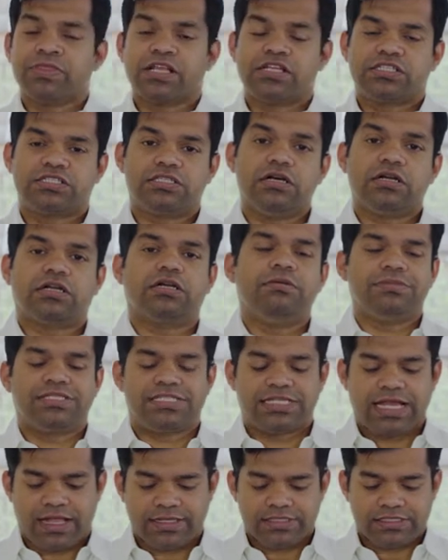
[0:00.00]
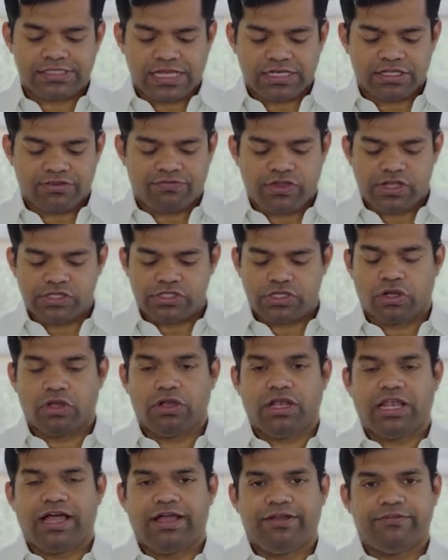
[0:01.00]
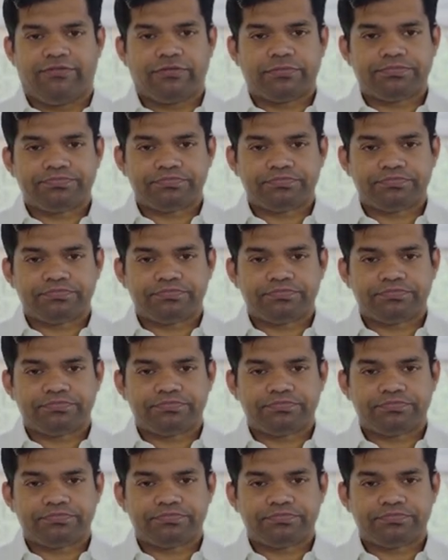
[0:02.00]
circumstance that is facing your life.